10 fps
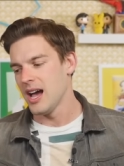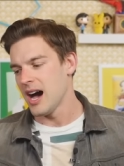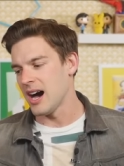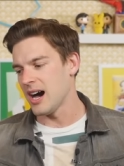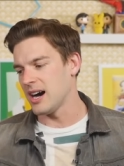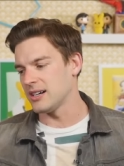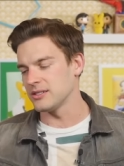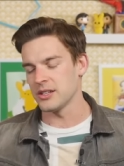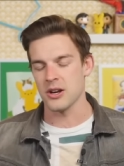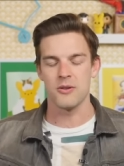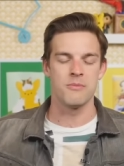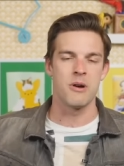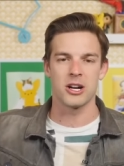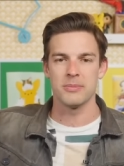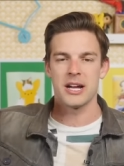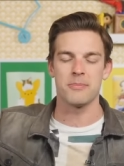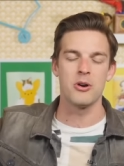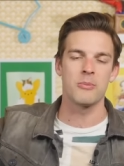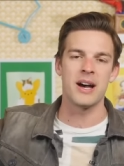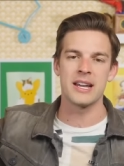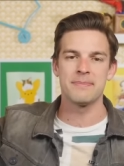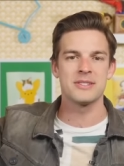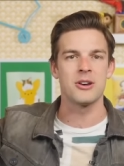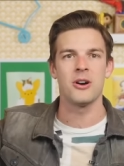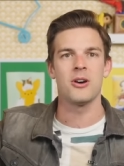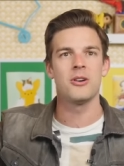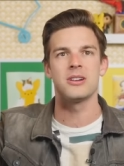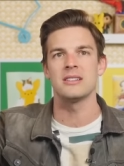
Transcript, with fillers: Uh, you know, Markiplier Pokemon episode.